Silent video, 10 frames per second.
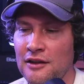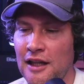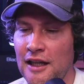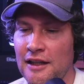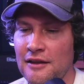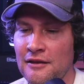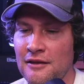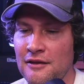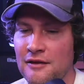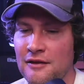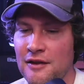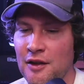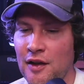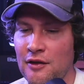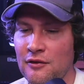I you
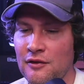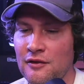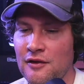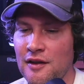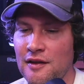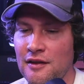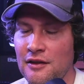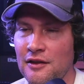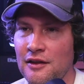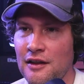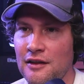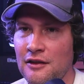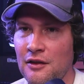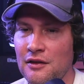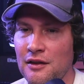know I don't listen to lyrics
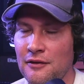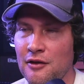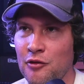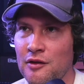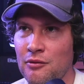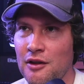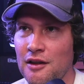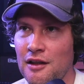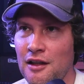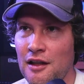closely for the most part,